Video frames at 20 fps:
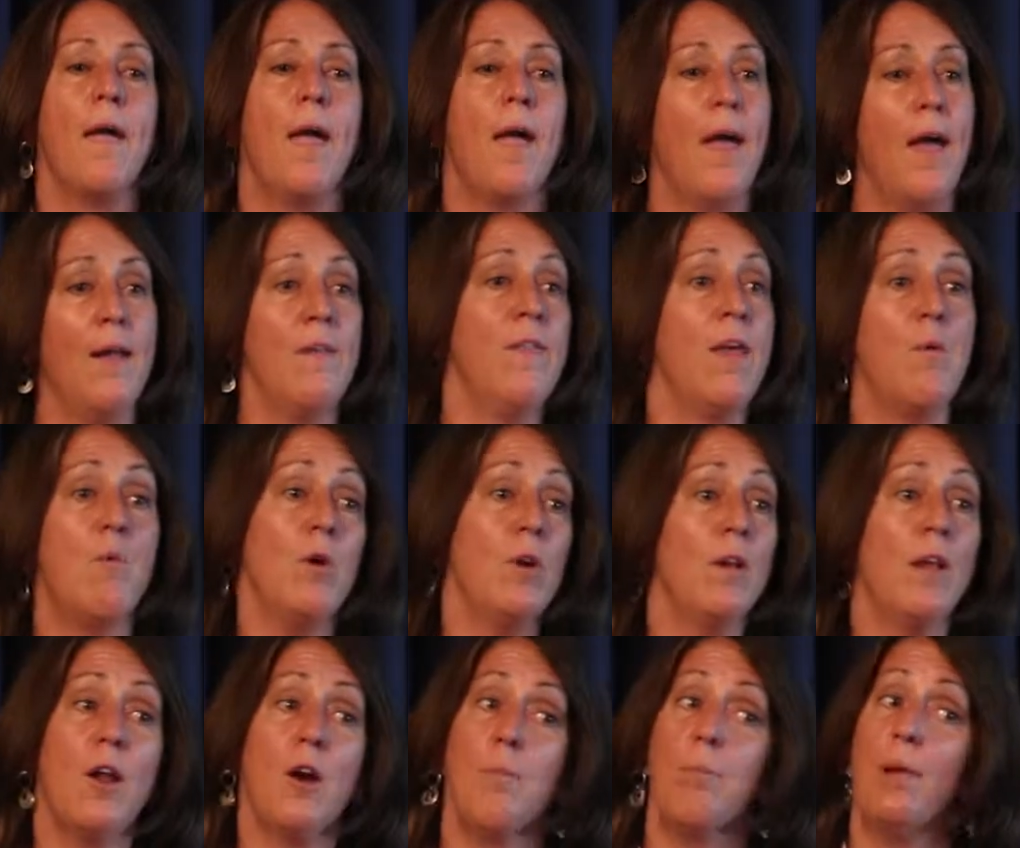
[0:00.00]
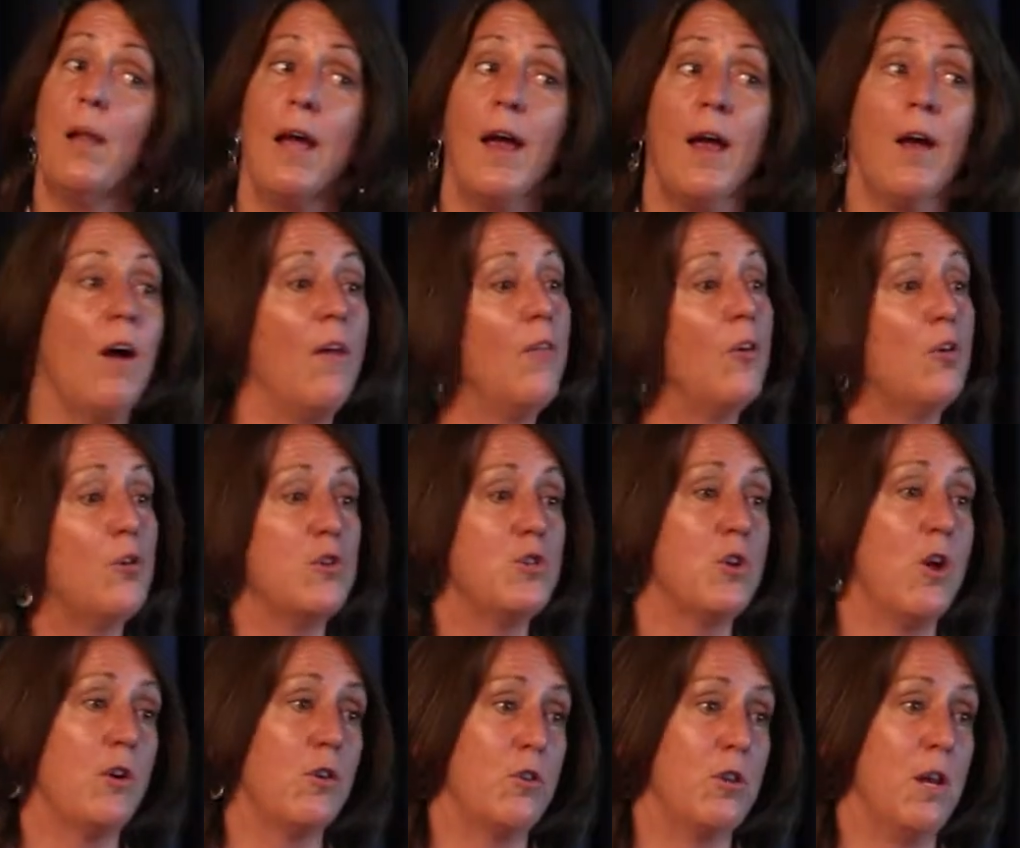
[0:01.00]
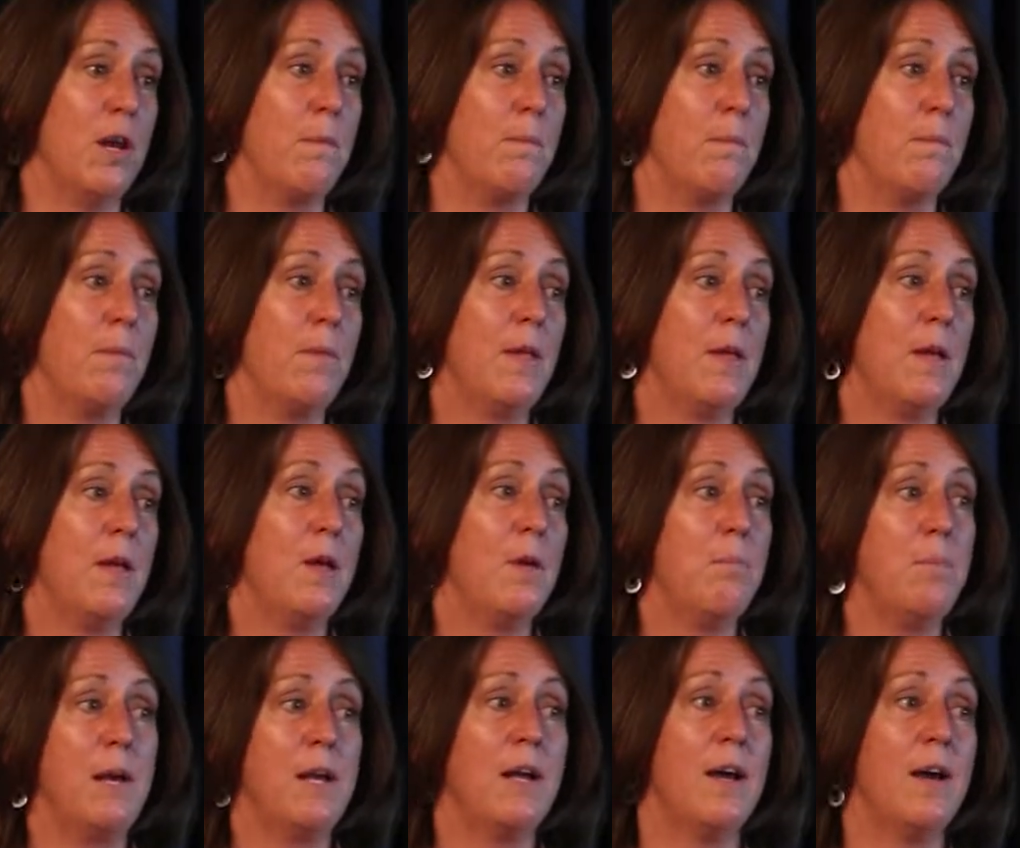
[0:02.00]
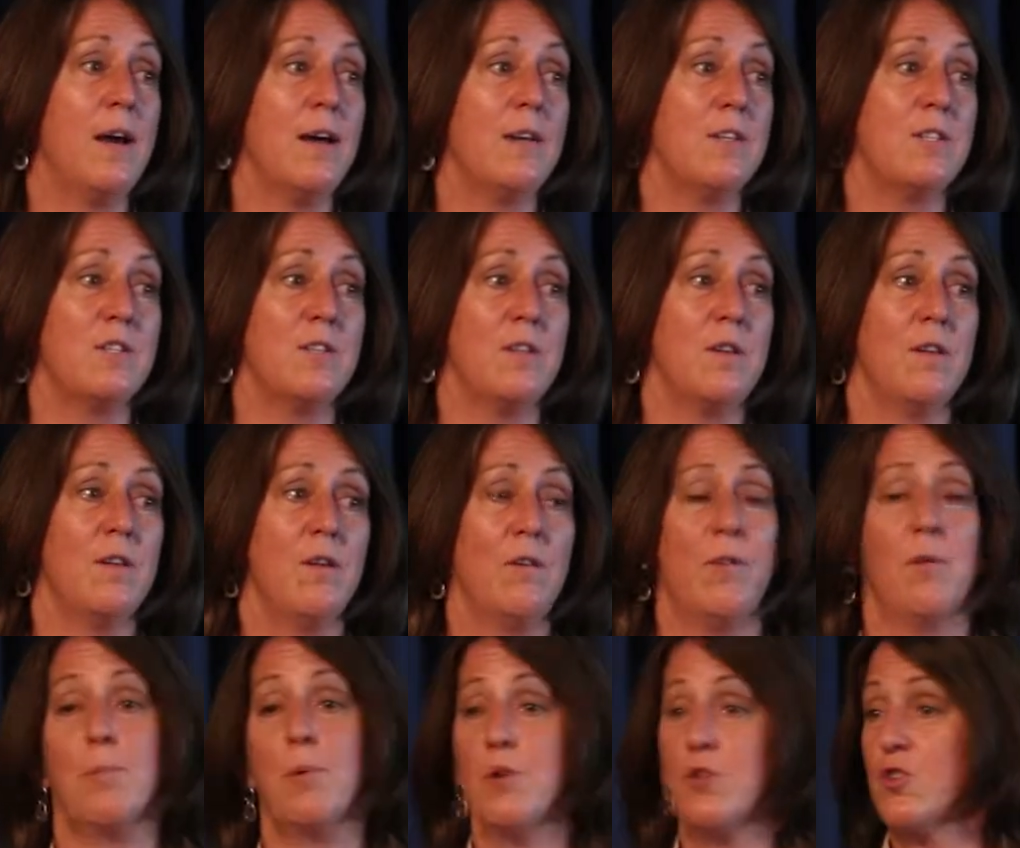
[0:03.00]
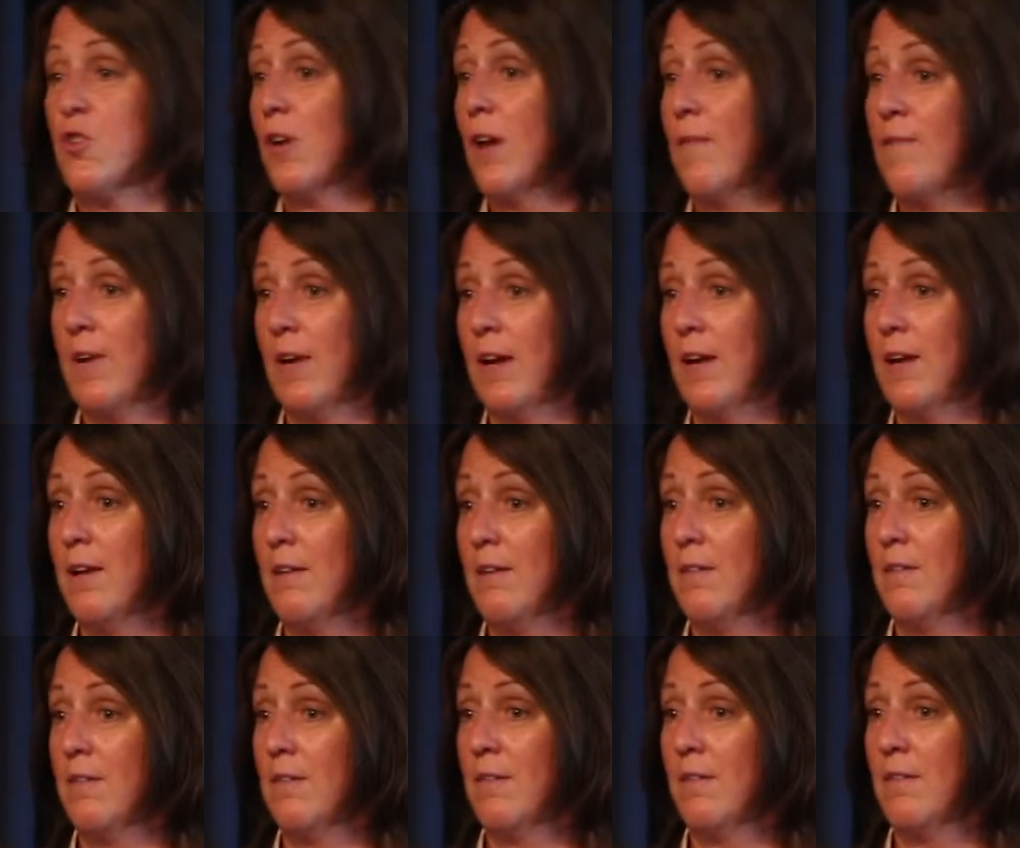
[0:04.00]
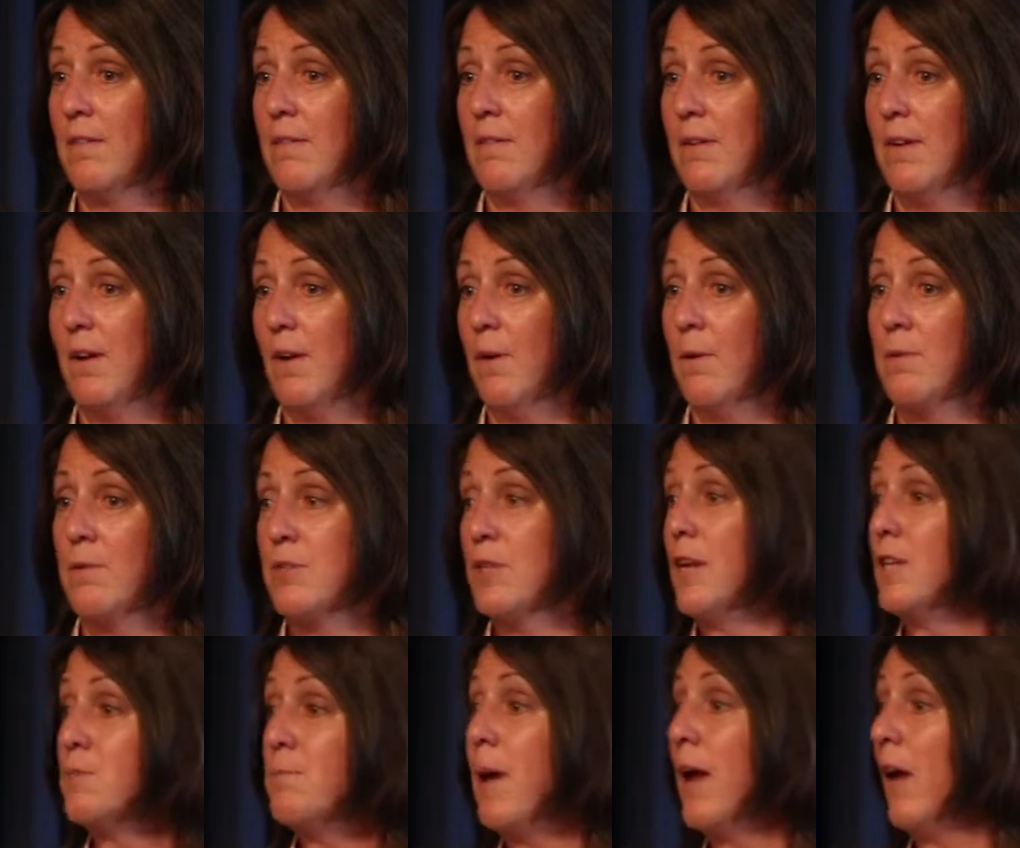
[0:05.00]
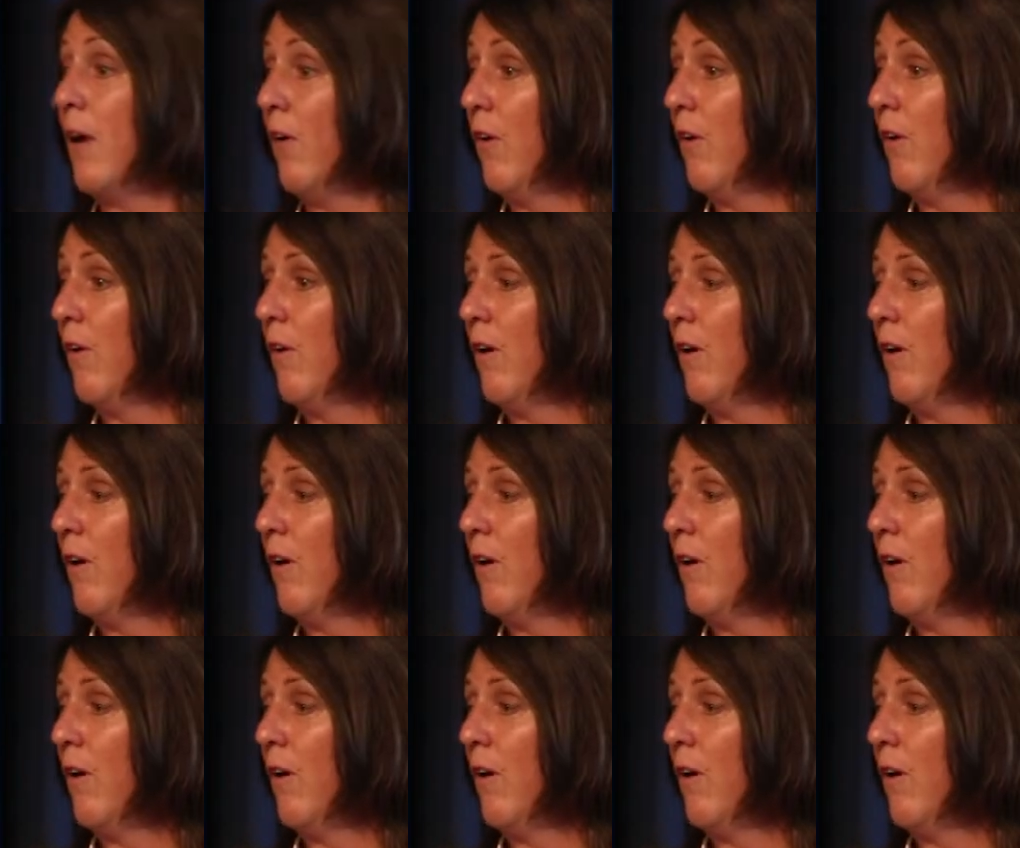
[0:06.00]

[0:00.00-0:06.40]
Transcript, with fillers: and they wouldn't let her play on the girls' soccer team because the birth certificate, you know, says male.